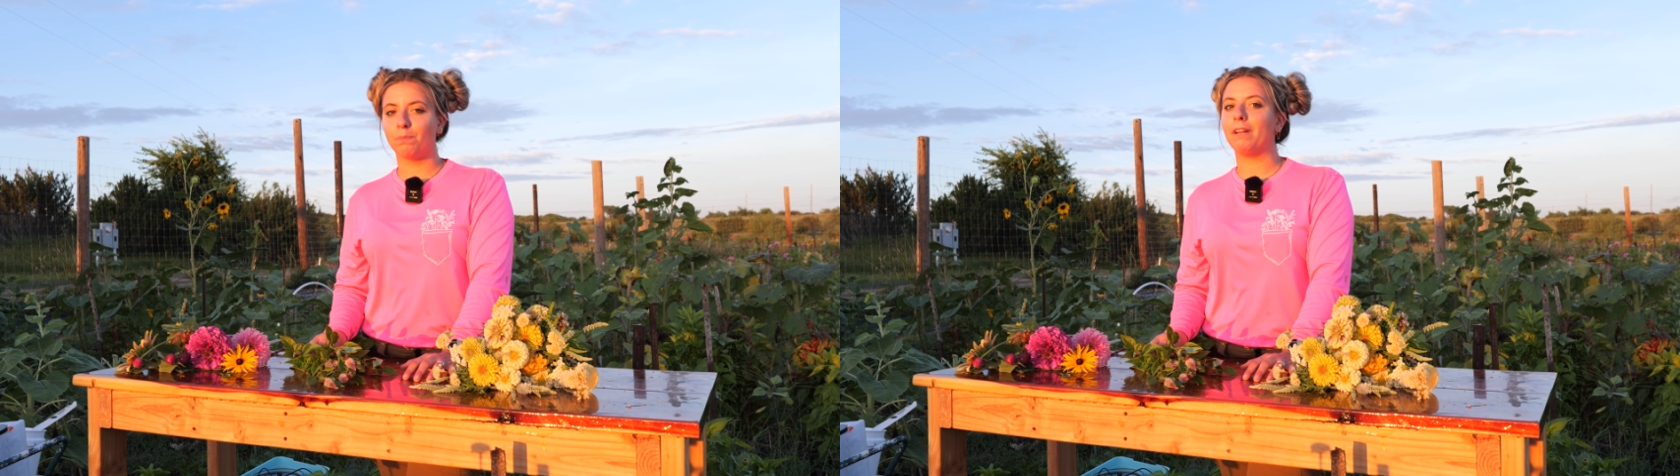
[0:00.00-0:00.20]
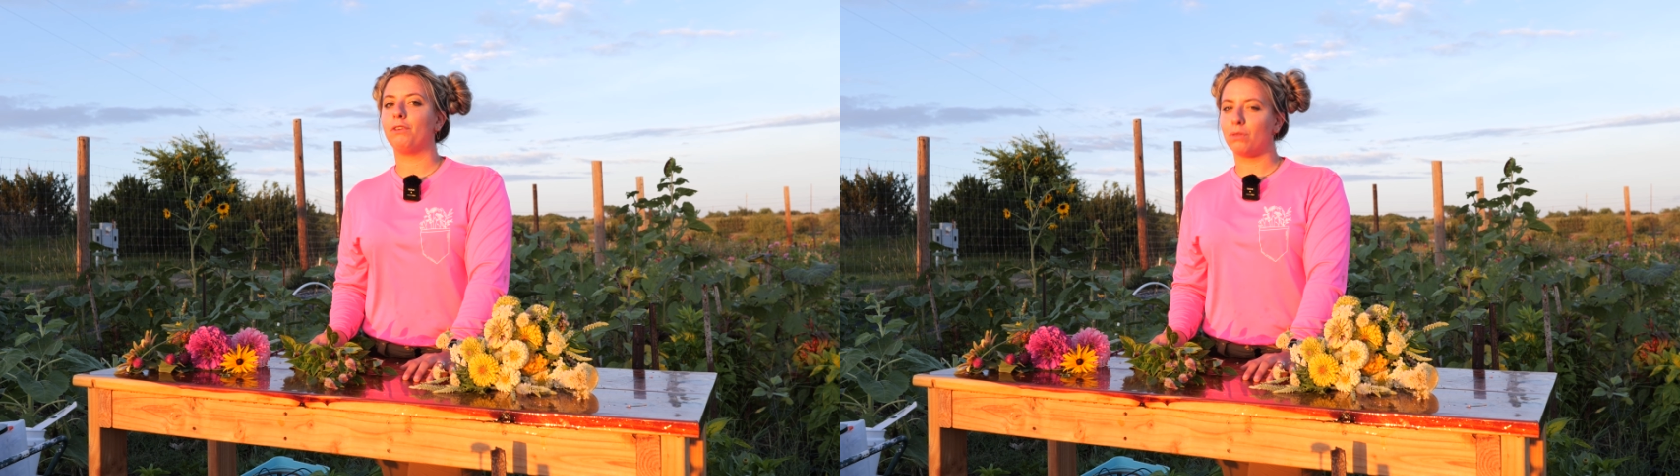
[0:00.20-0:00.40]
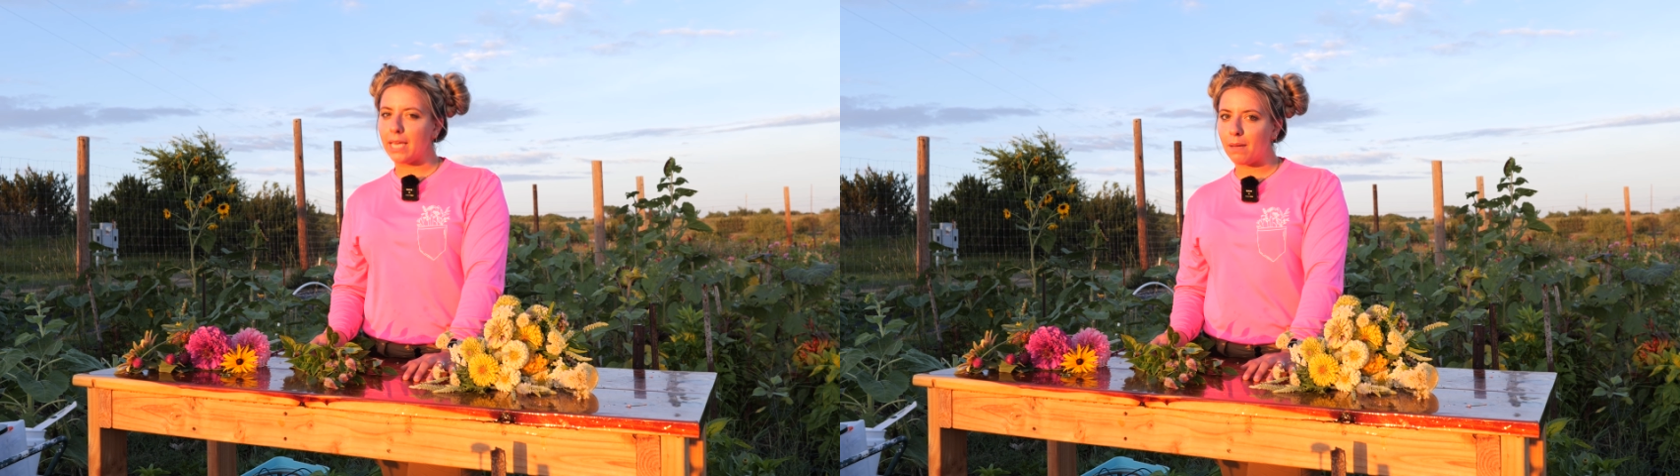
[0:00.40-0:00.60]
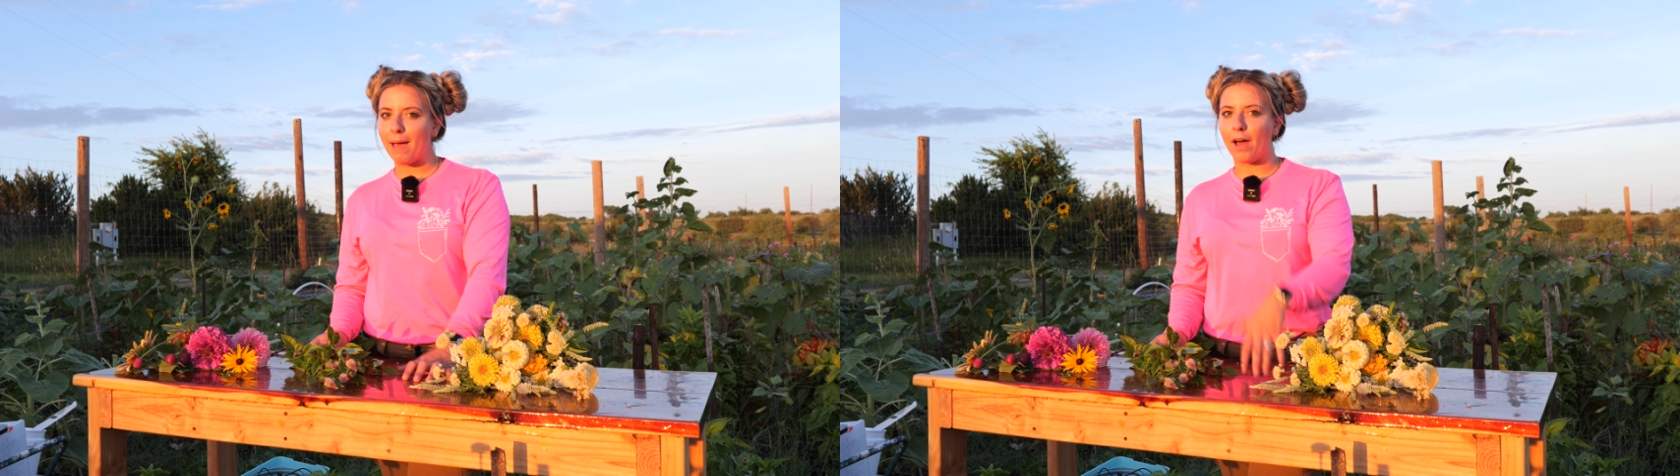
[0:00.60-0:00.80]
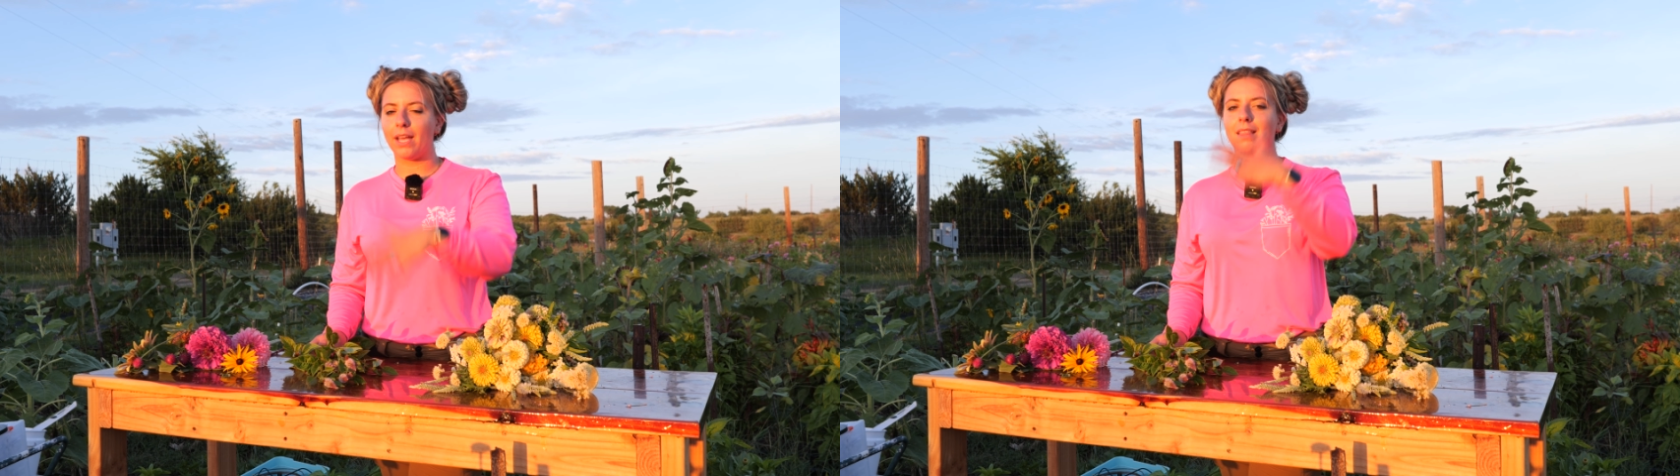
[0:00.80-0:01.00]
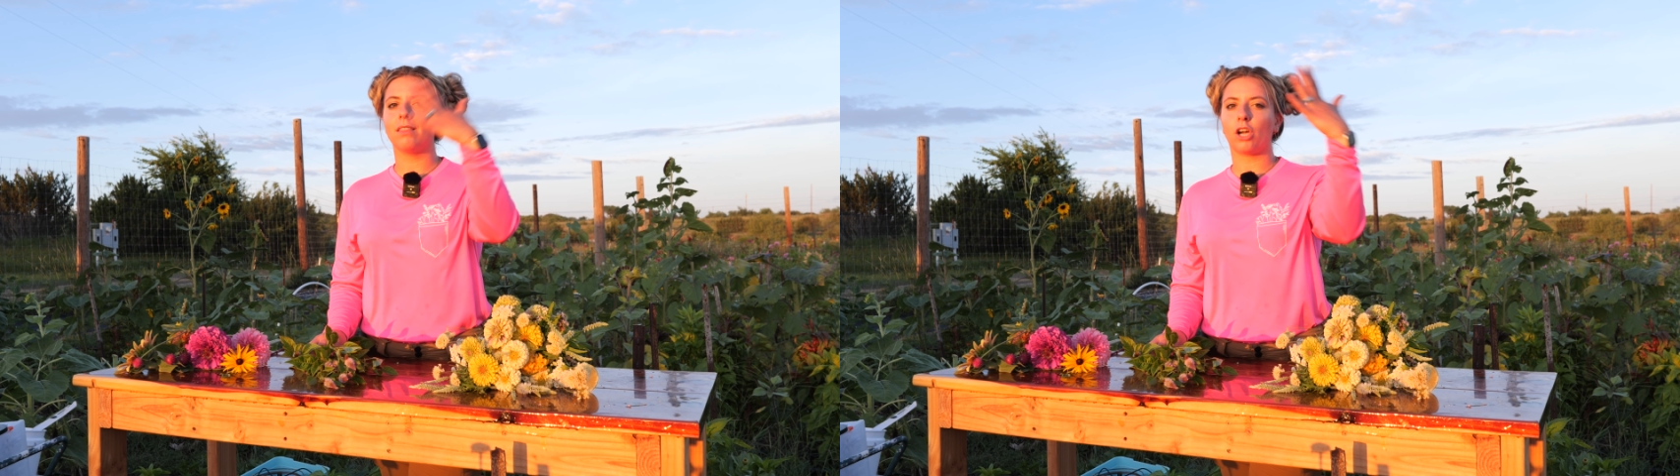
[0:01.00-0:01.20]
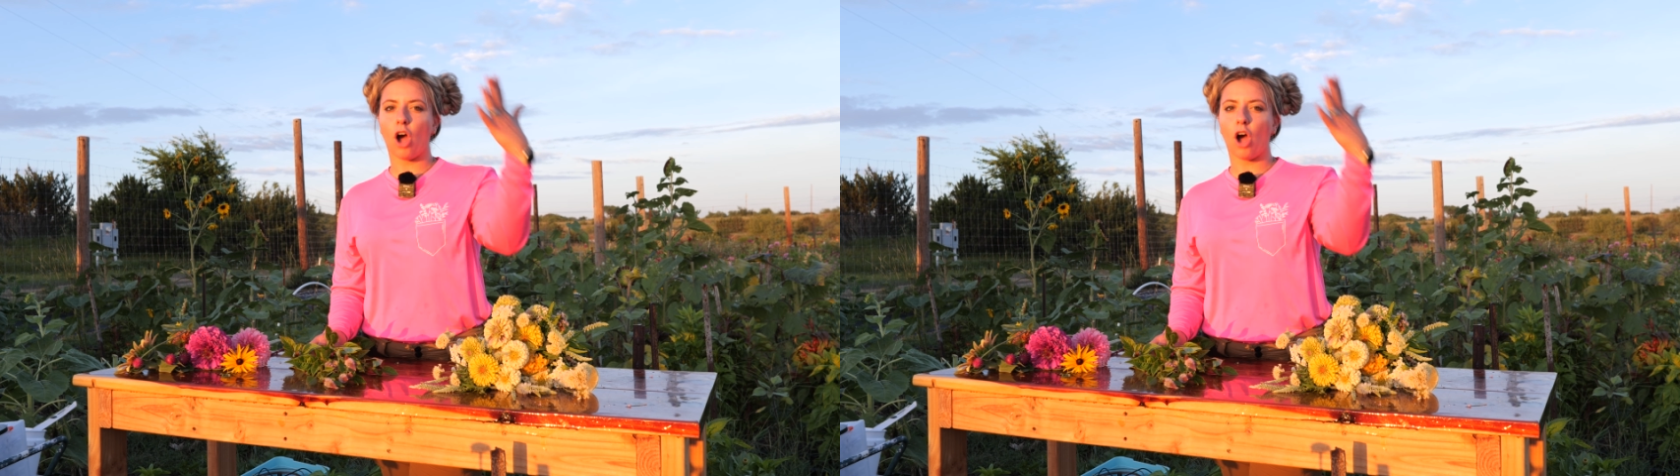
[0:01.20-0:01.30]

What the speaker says: but if you think about it, the